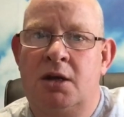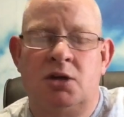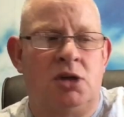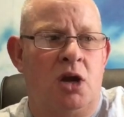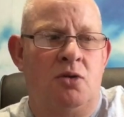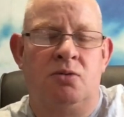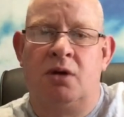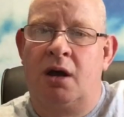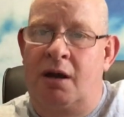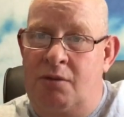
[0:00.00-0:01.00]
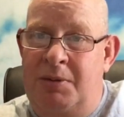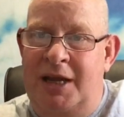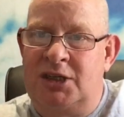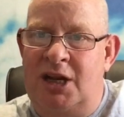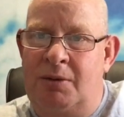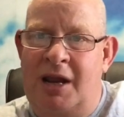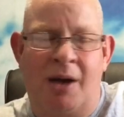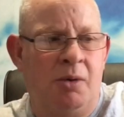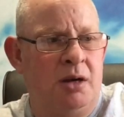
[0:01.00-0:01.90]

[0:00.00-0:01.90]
So I replaced it with that